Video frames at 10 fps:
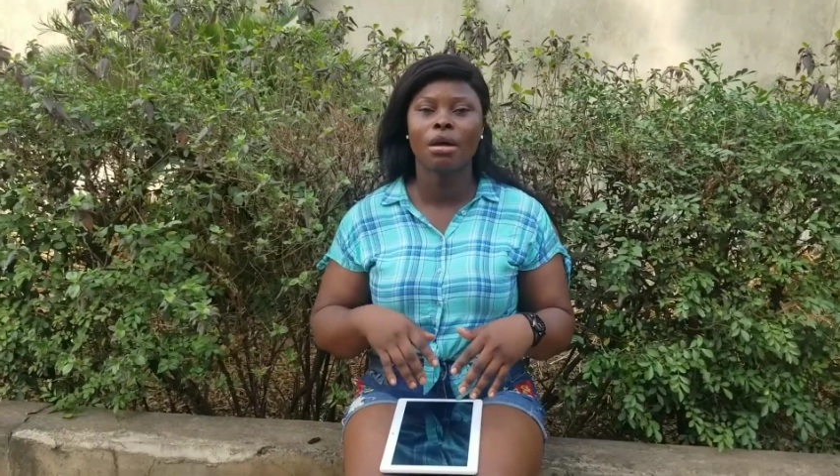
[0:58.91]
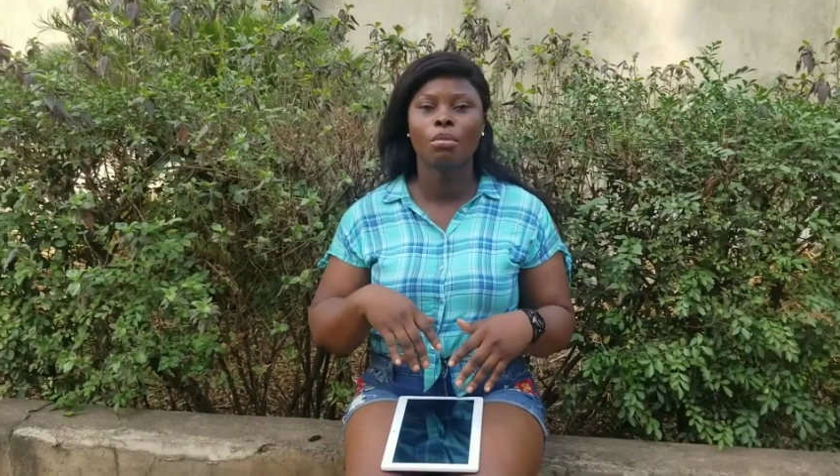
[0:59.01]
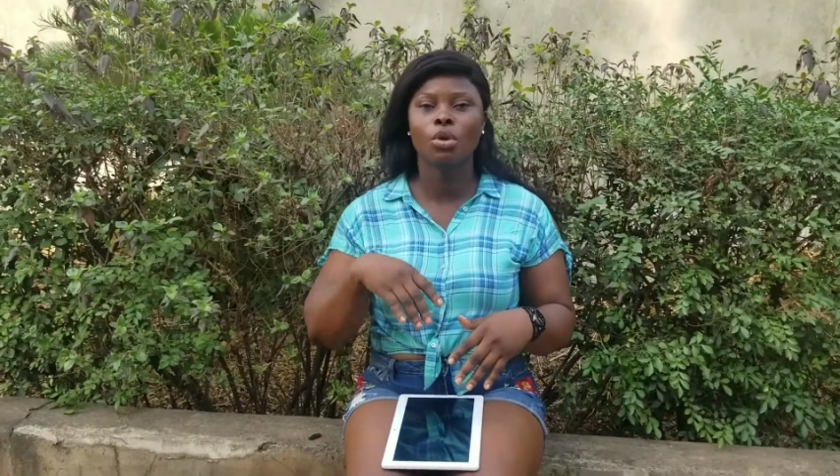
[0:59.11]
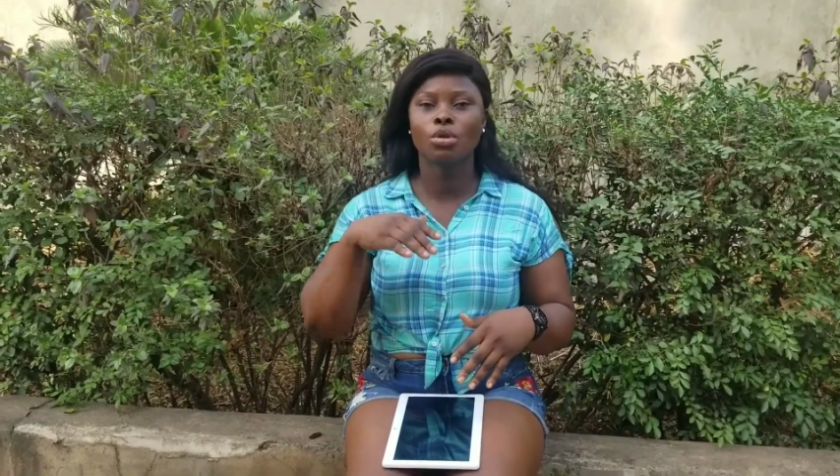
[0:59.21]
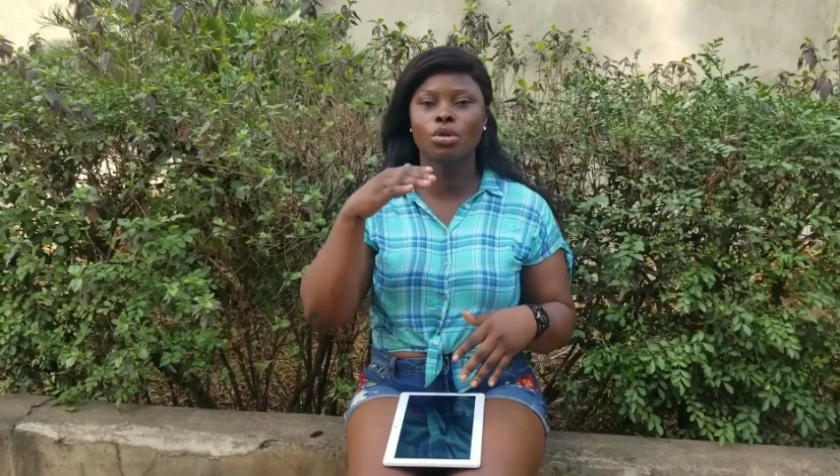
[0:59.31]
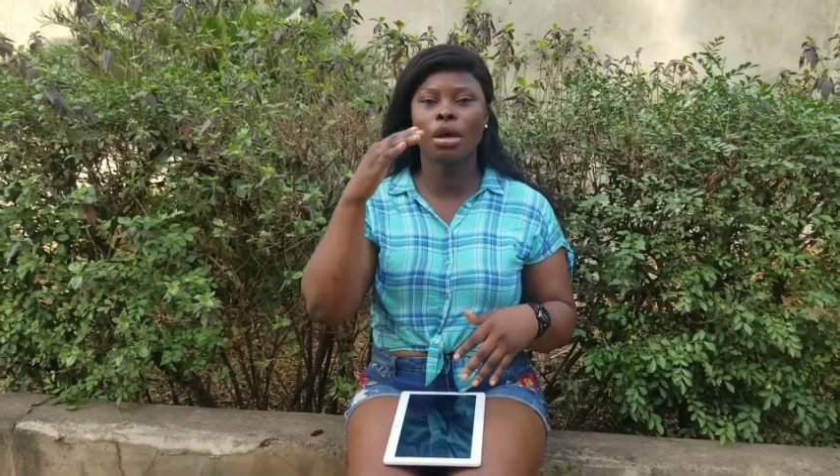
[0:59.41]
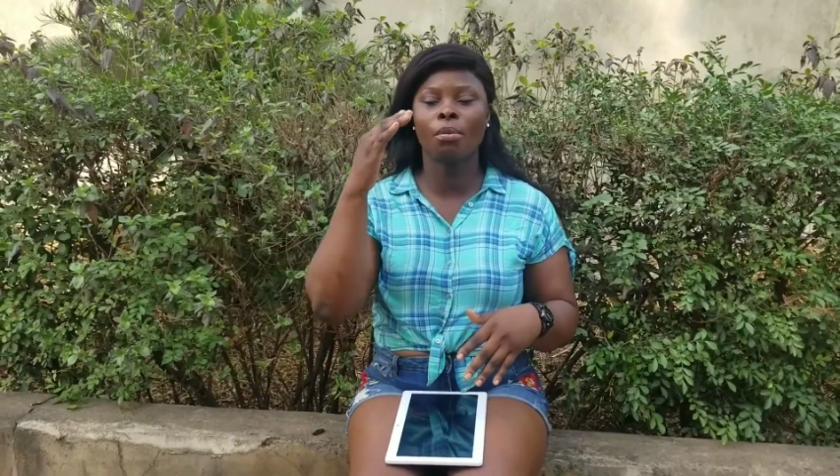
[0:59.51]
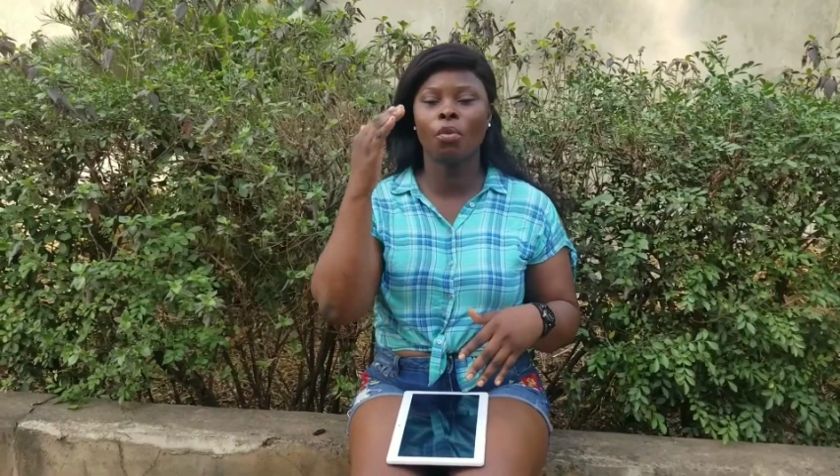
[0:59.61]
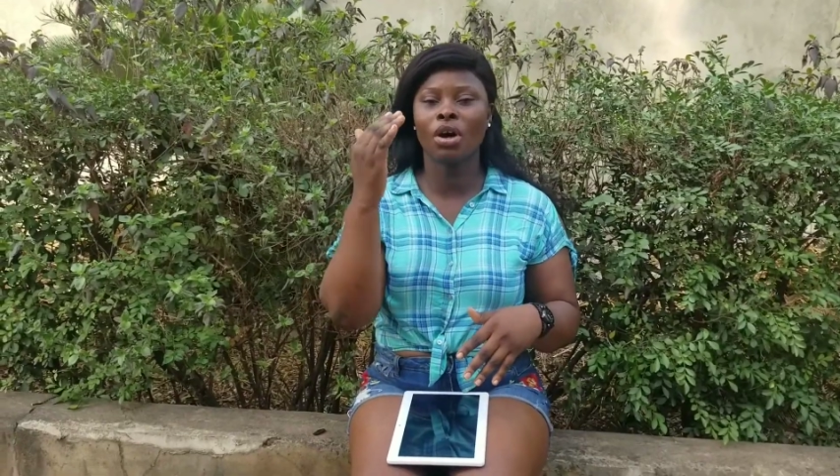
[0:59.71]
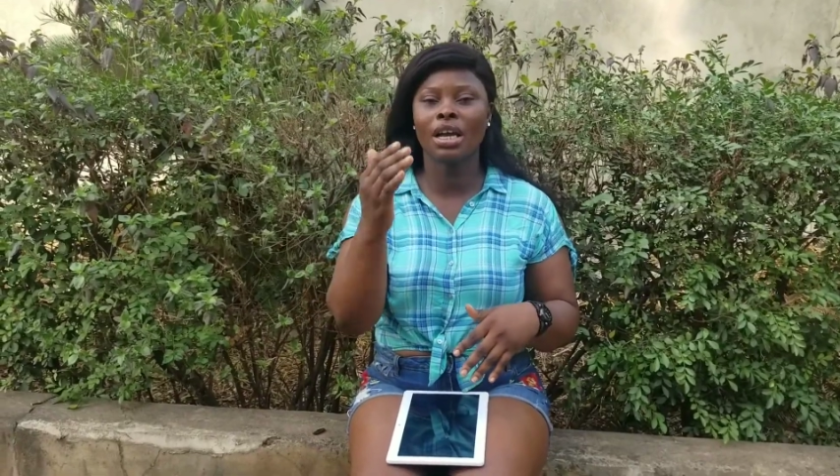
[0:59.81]
both
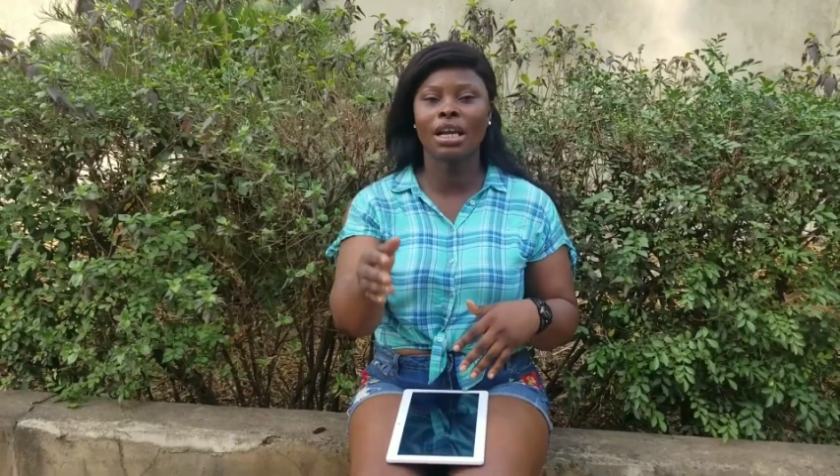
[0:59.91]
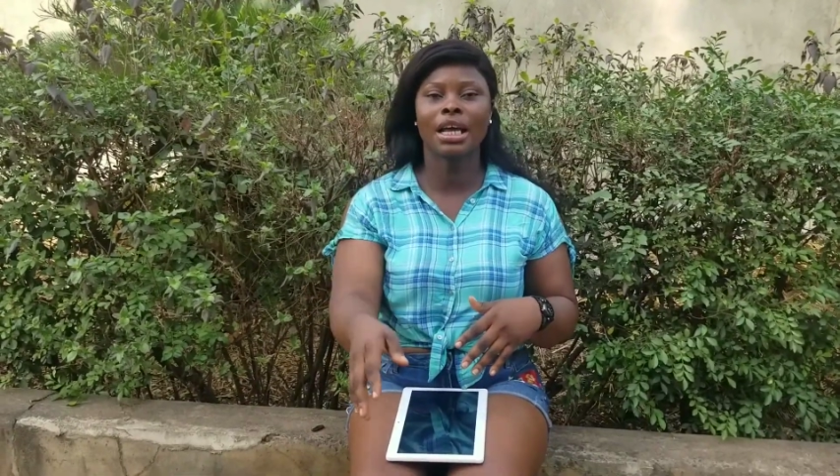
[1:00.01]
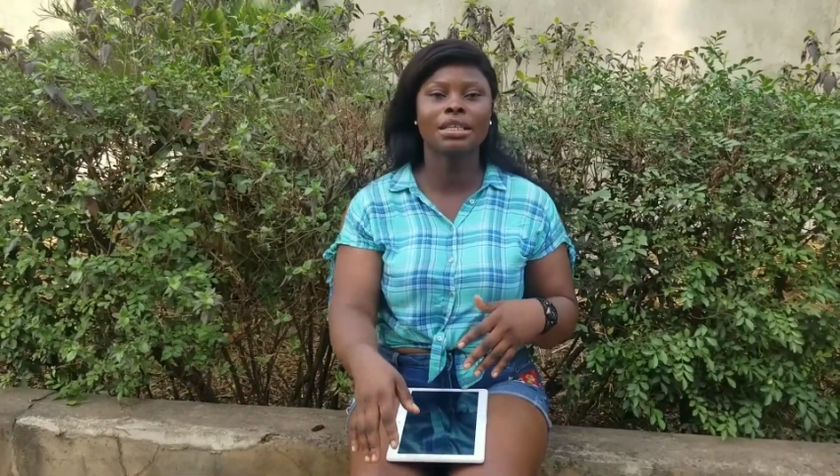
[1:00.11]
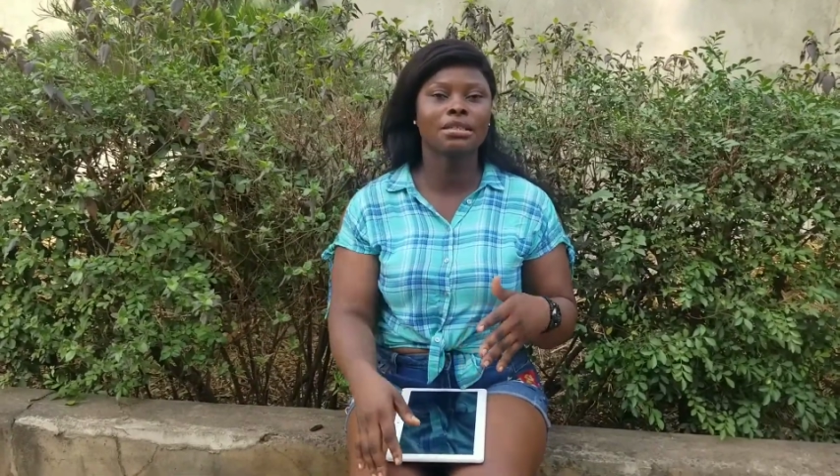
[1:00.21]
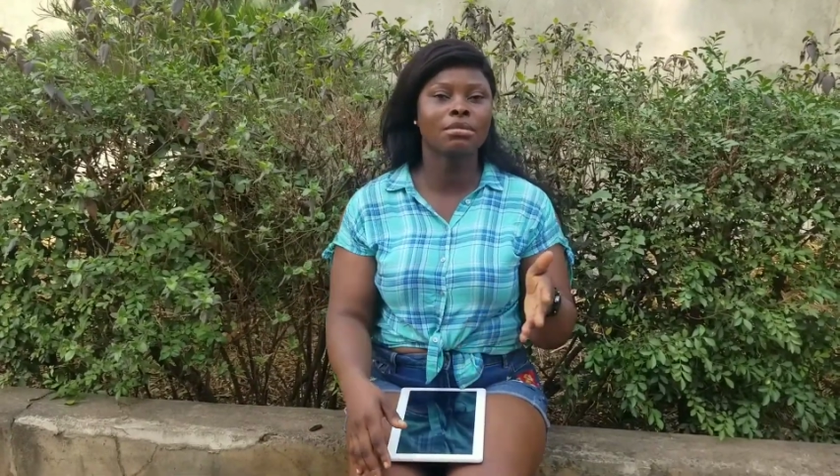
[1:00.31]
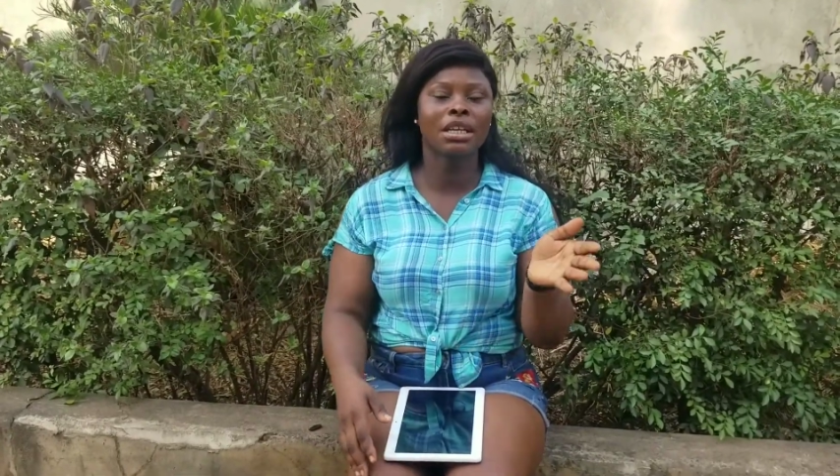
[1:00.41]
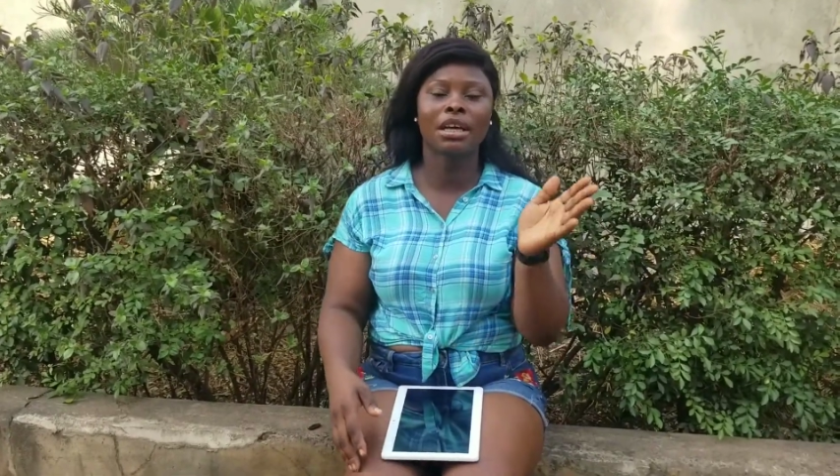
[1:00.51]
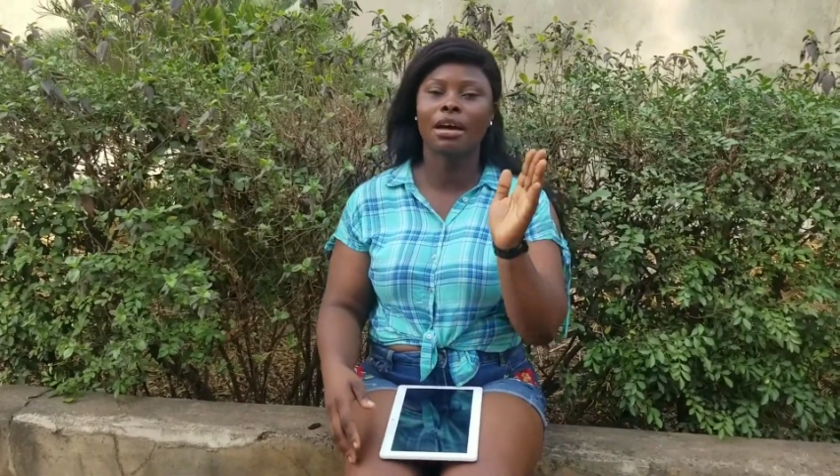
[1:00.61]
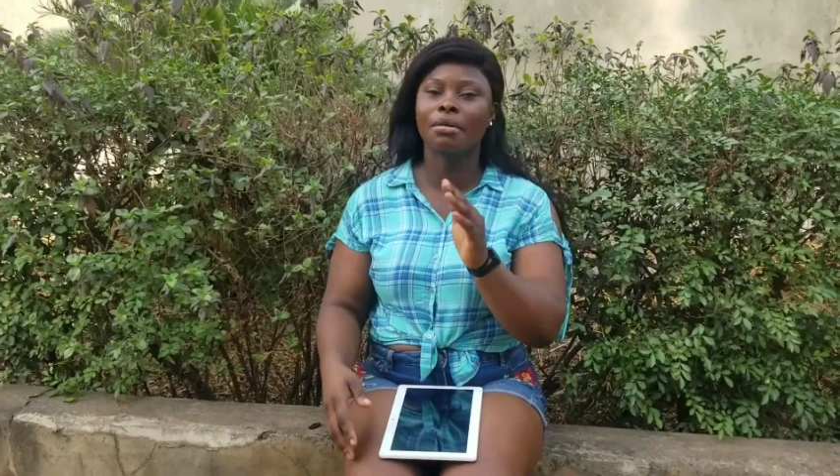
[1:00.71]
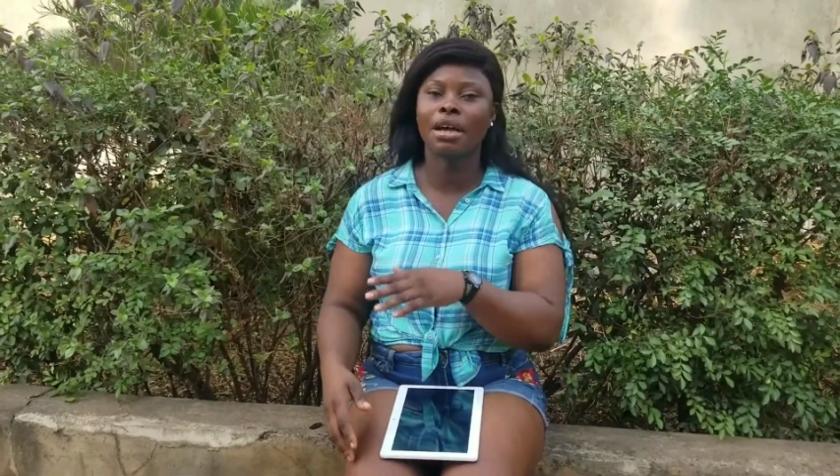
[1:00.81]
working class woman,
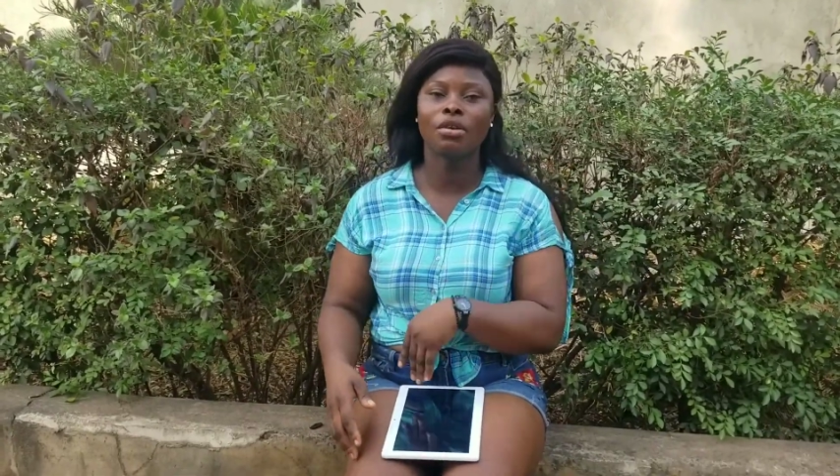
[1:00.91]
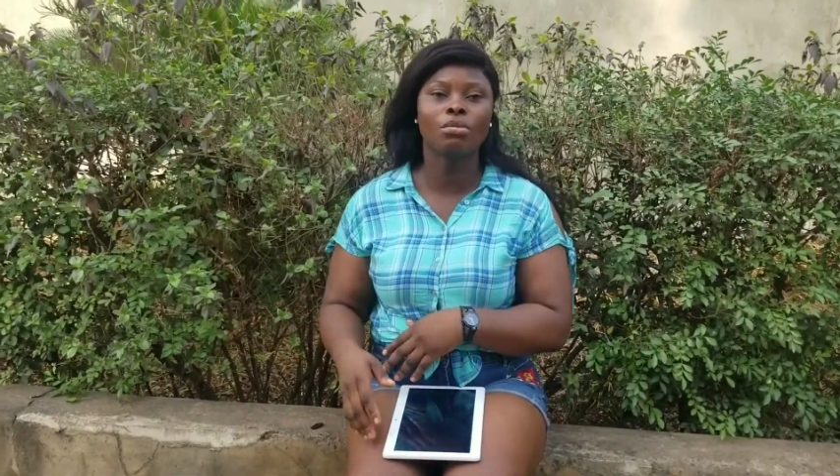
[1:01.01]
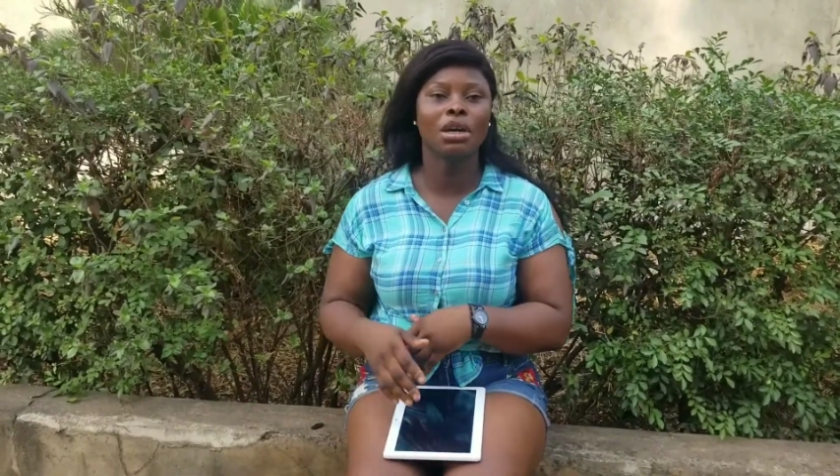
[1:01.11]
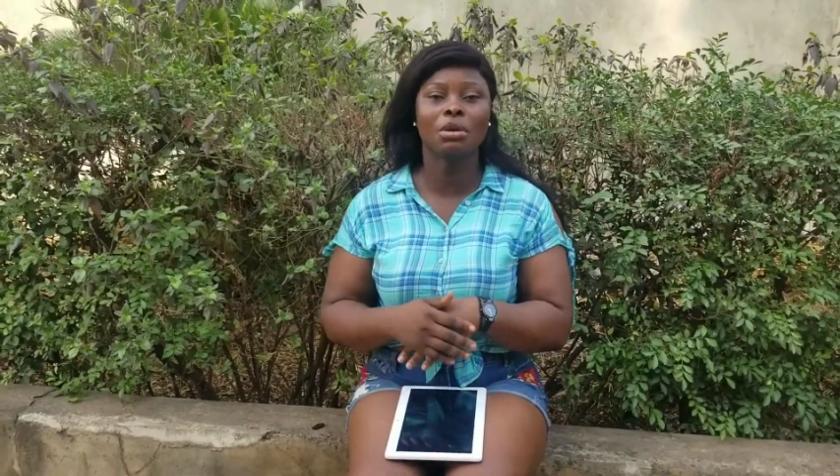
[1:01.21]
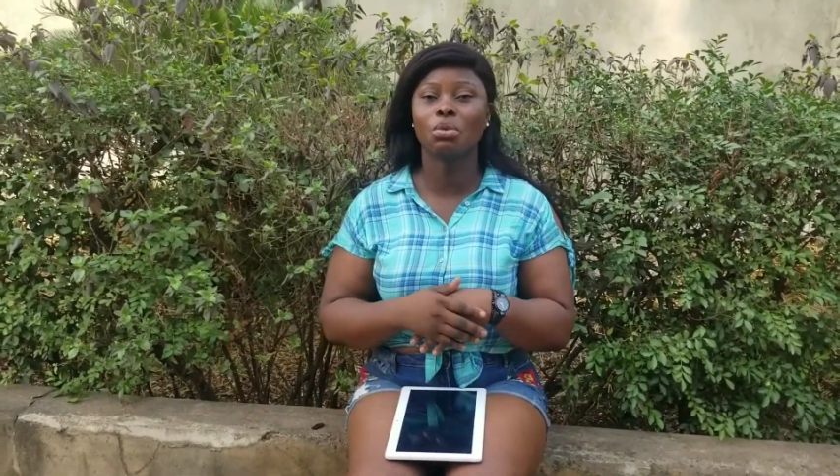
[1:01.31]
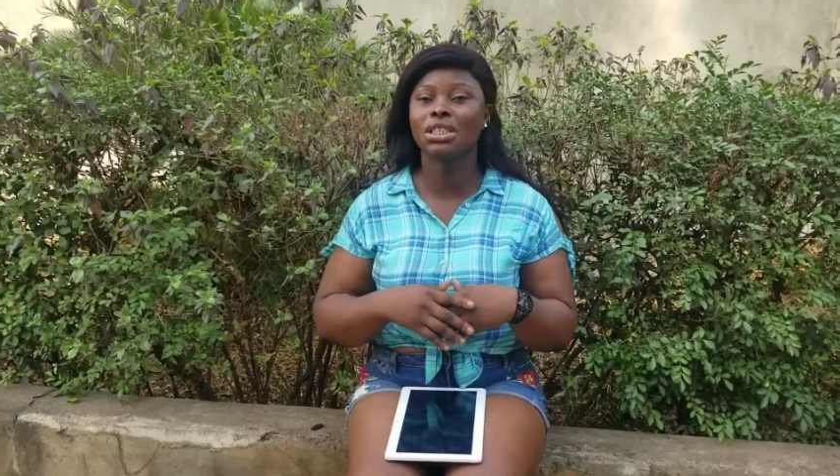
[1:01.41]
career woman,